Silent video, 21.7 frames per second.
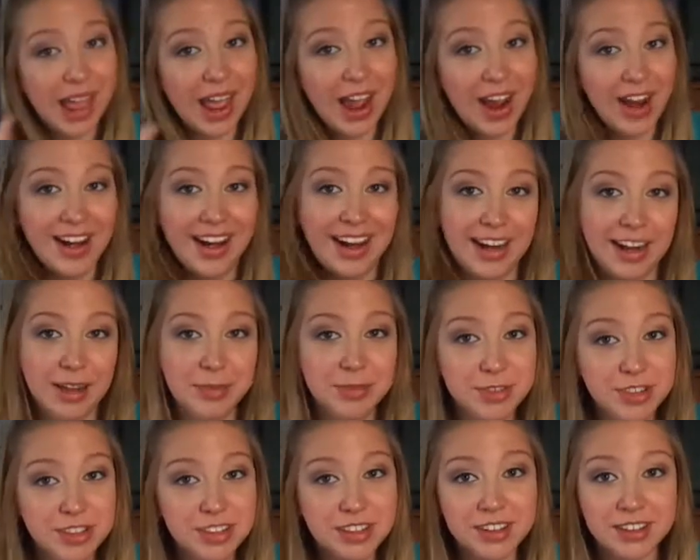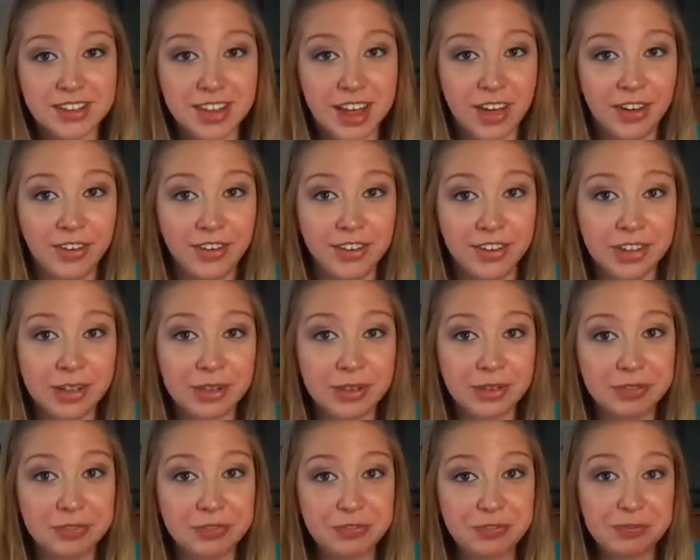alright, I'm just gonna tell
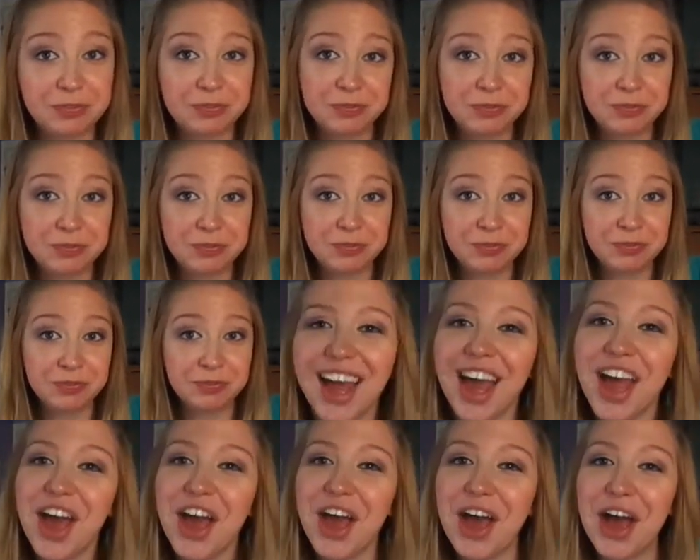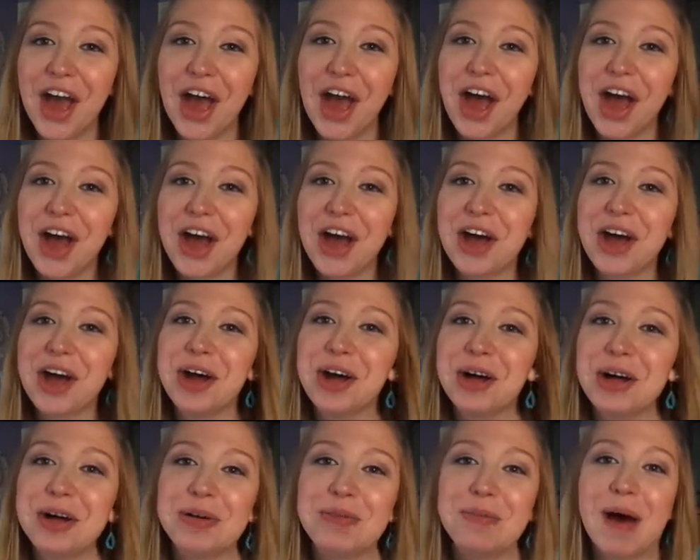you.
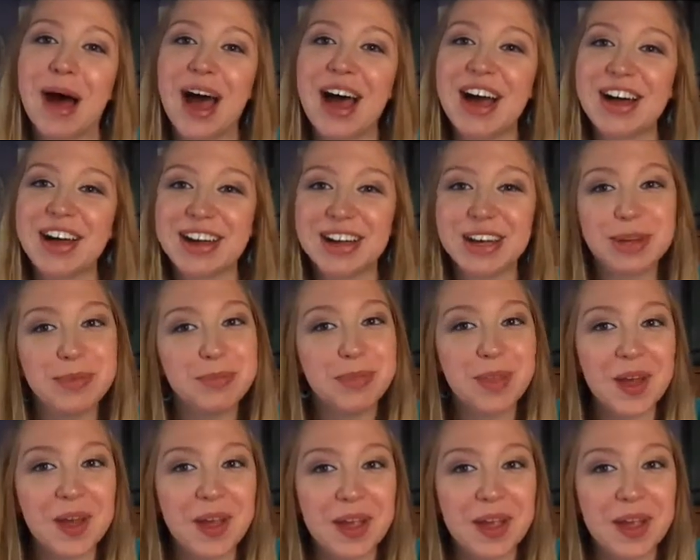I am